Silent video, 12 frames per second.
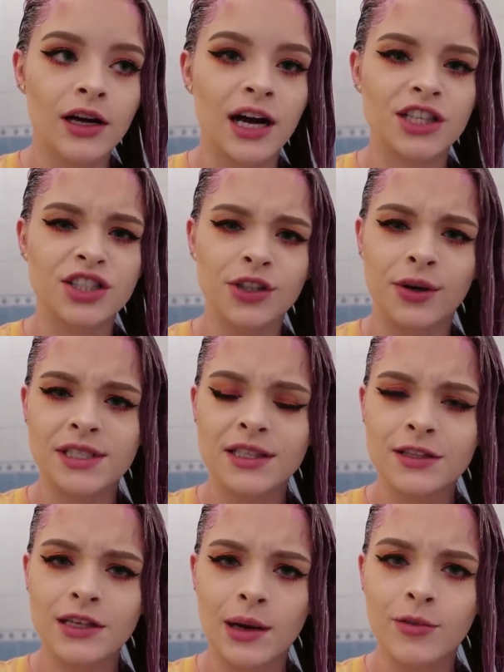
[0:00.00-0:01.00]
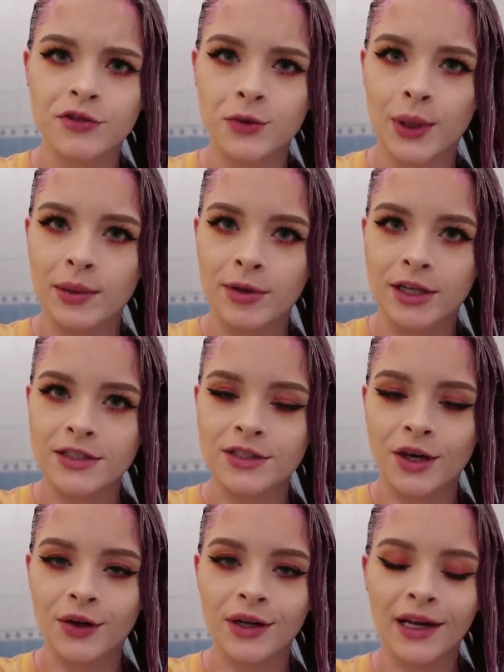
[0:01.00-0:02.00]
Actually, no, I set the timer for 20 minutes,
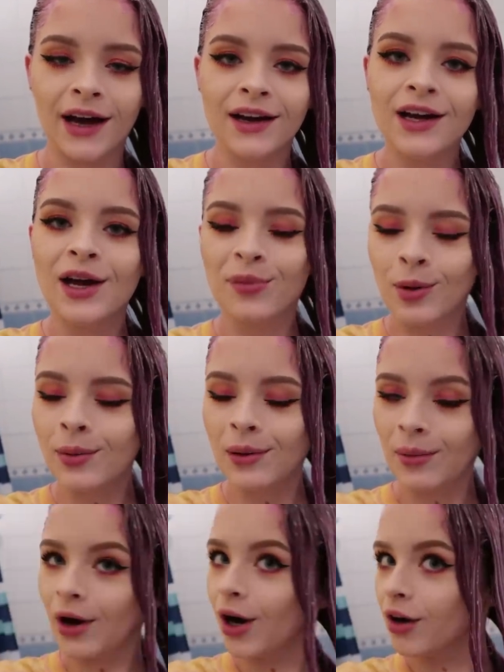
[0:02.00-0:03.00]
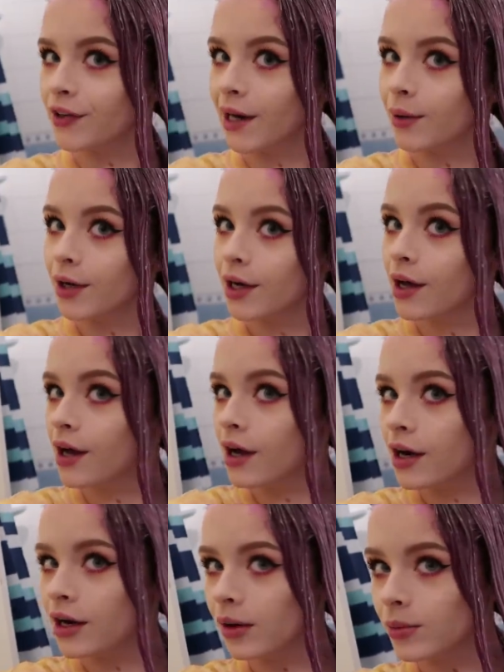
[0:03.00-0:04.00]
so yeah, probably about half an hour.
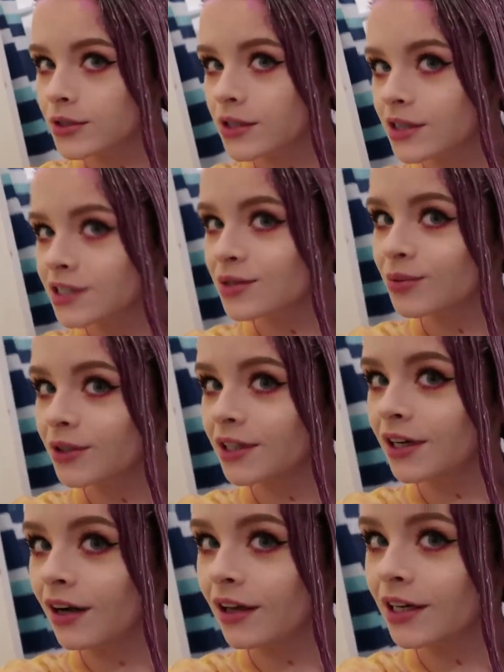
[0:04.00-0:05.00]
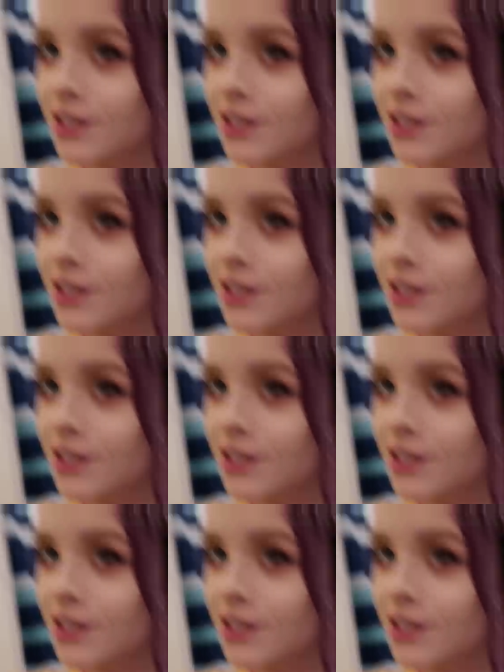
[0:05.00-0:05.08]
So this is what the colour